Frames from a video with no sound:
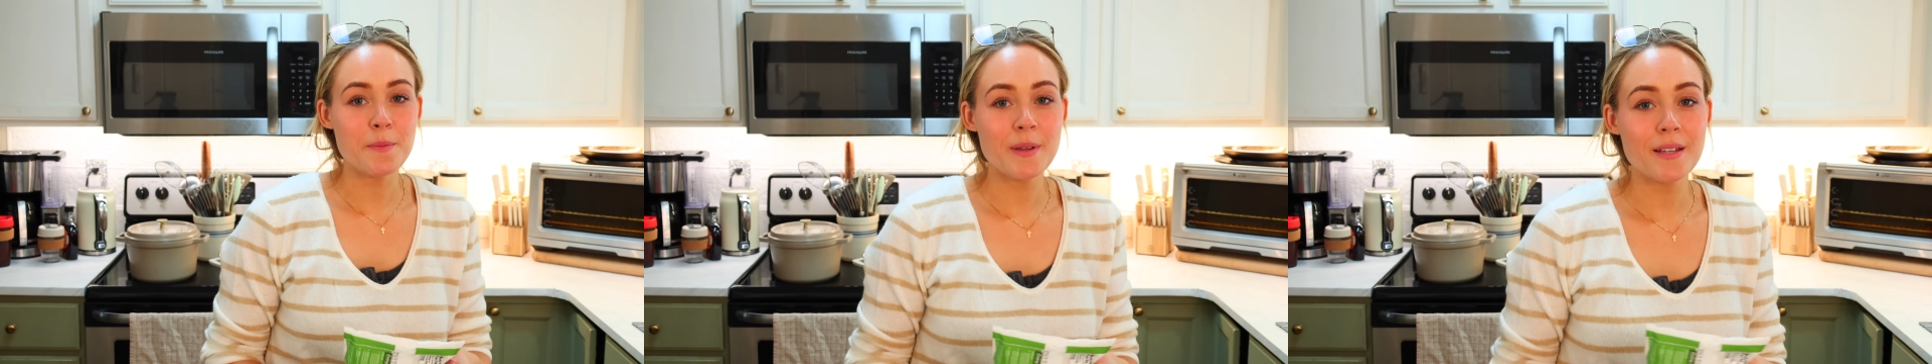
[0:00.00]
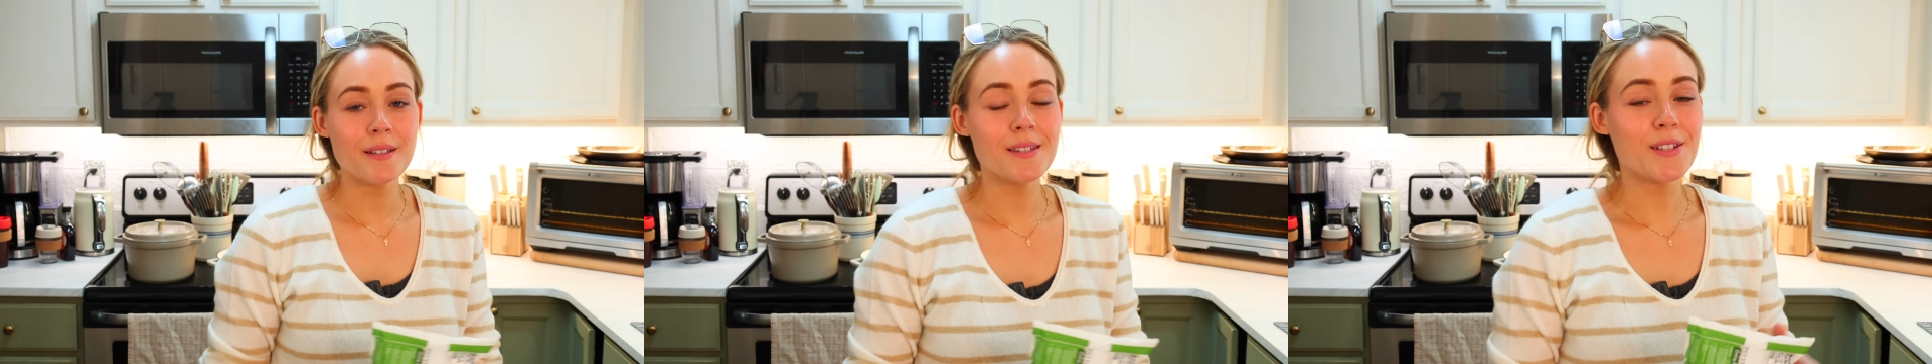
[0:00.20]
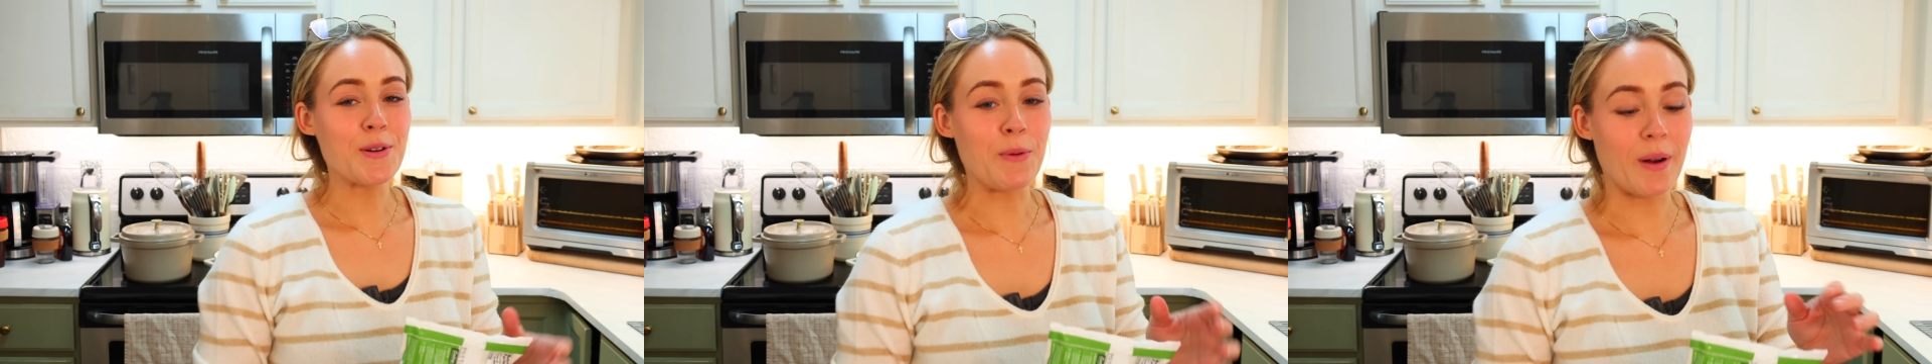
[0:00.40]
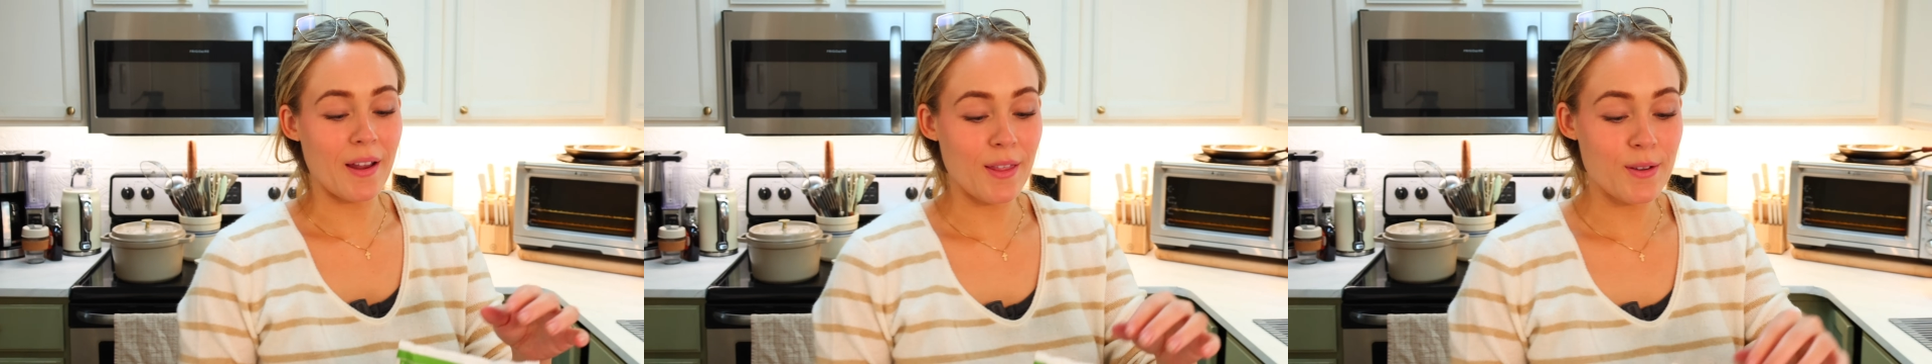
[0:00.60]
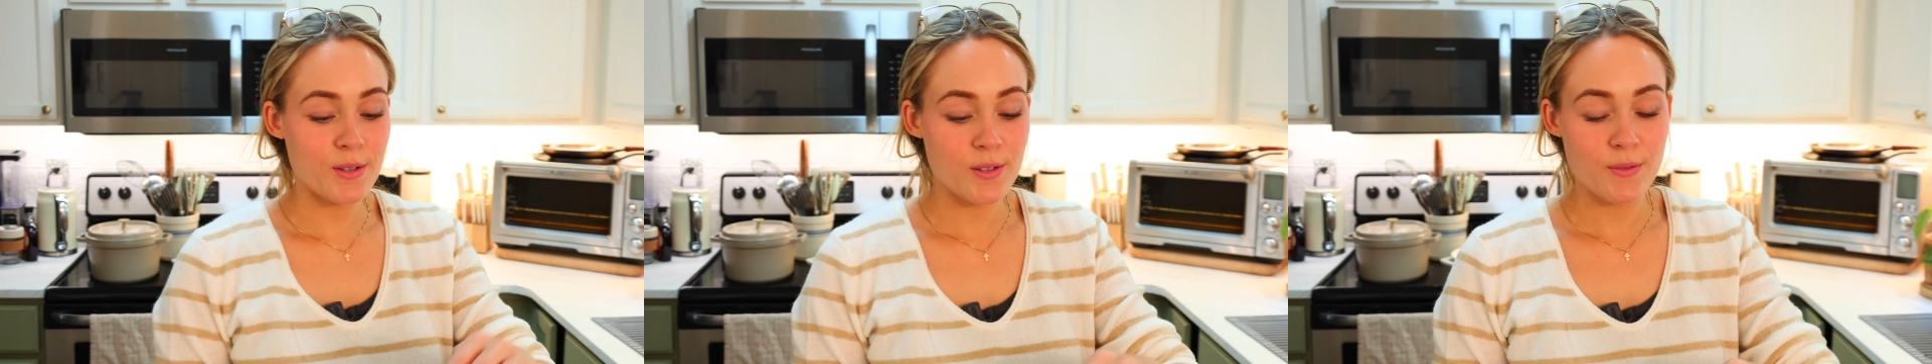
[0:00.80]
beans are one of
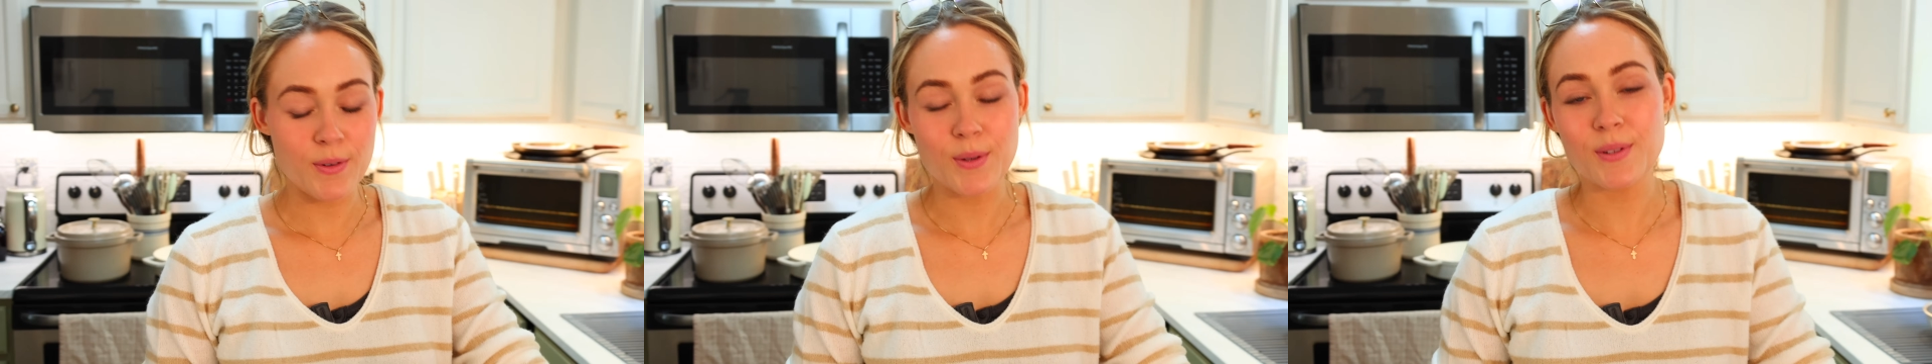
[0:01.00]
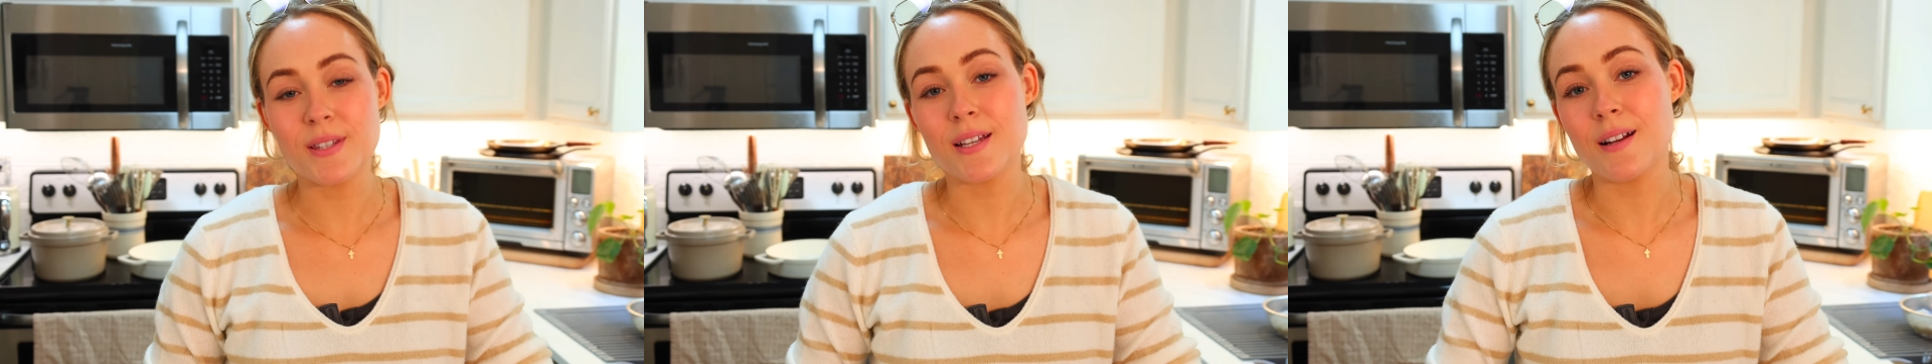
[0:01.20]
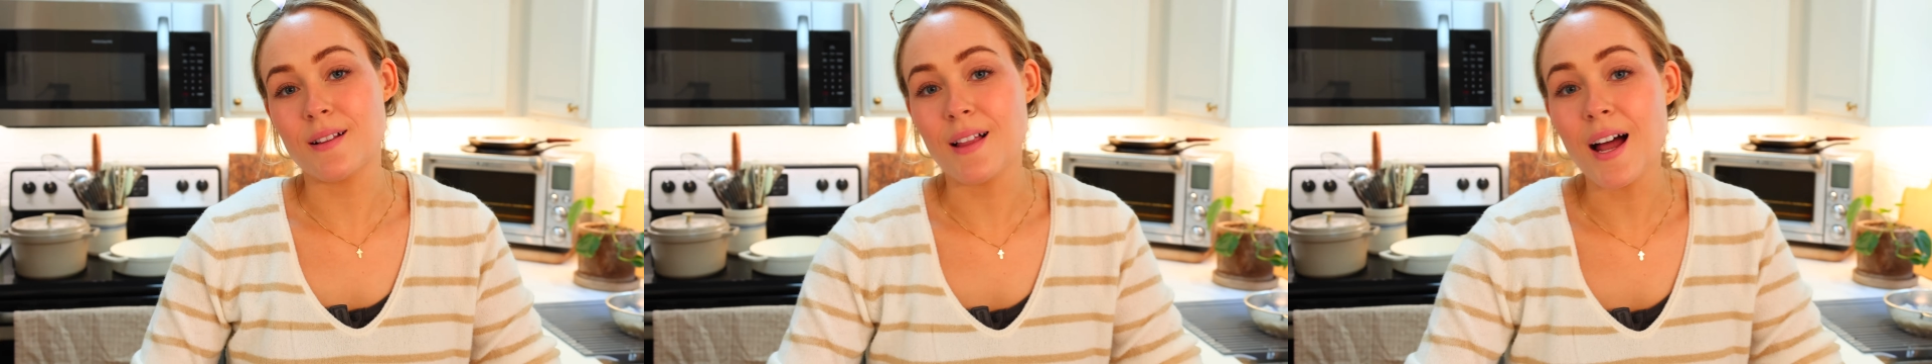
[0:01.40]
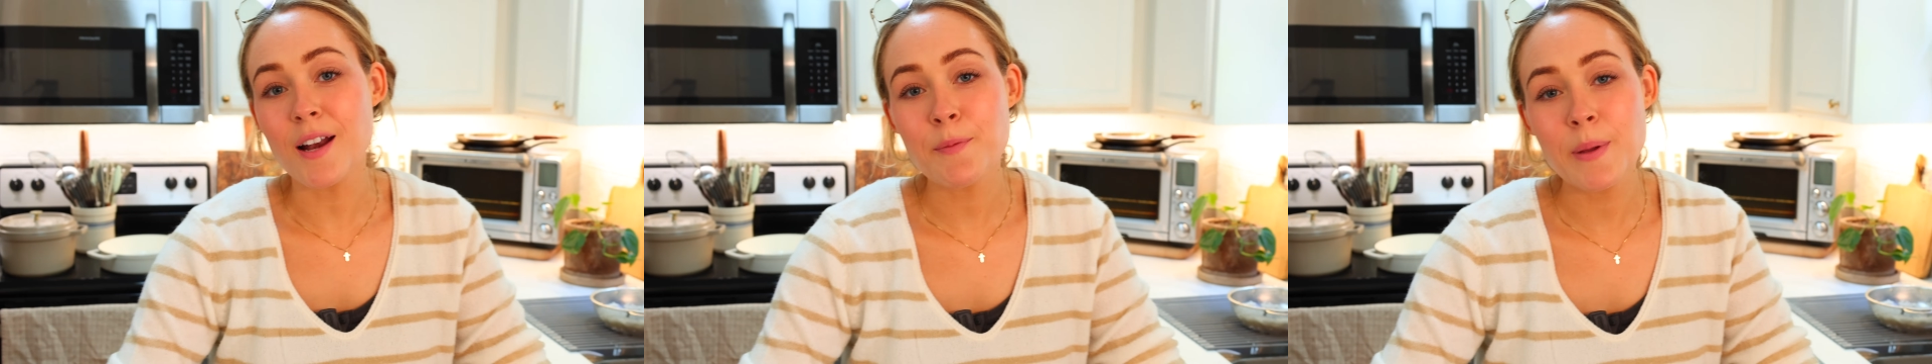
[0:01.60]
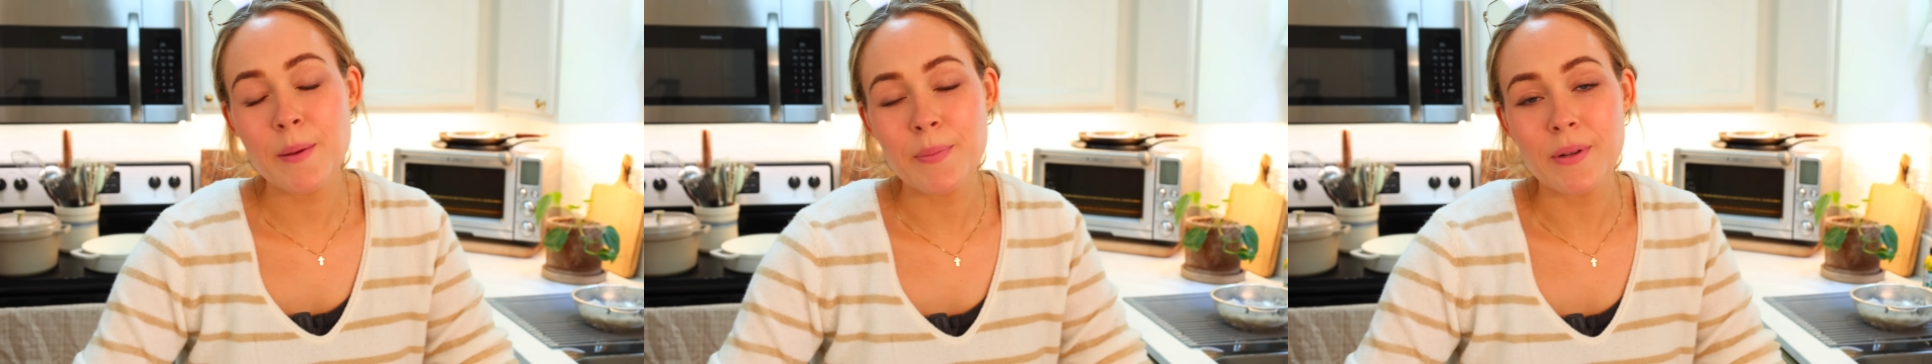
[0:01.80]
those foods that a lot of
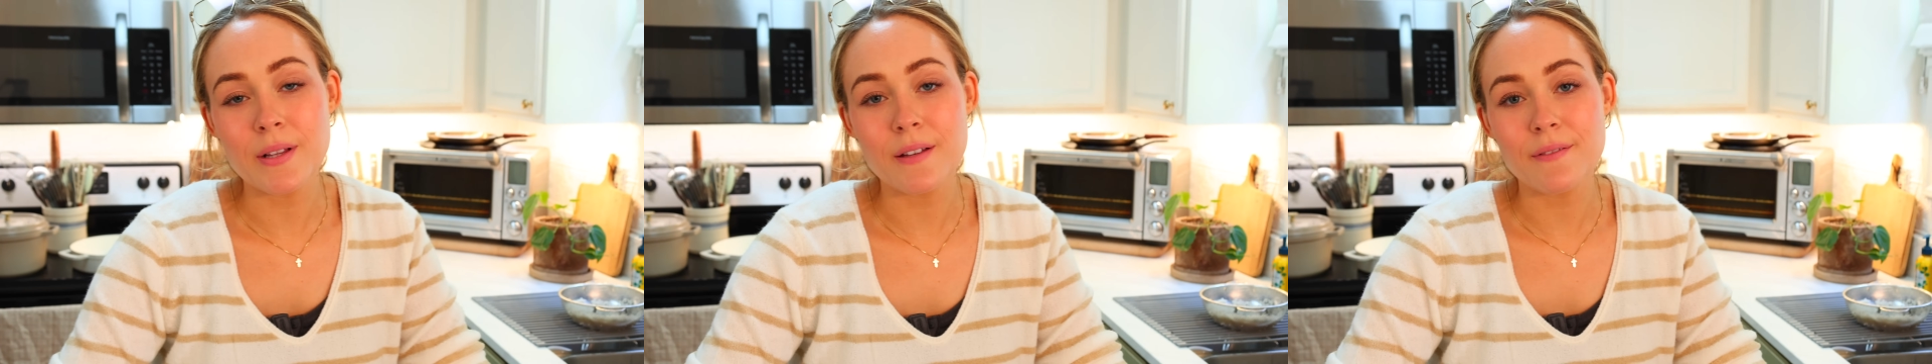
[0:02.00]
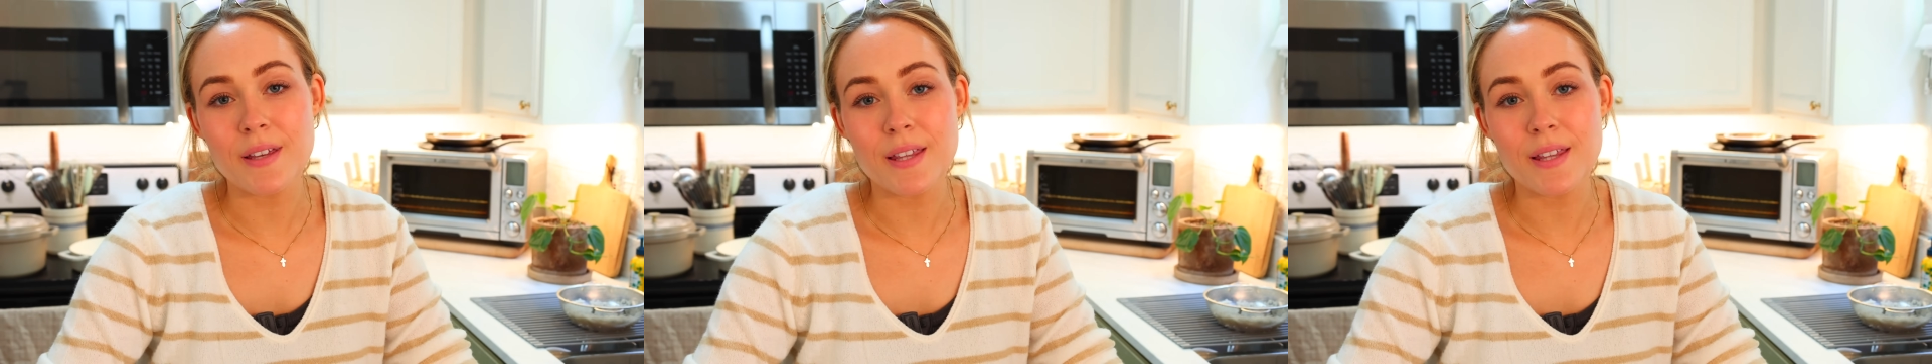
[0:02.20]
people have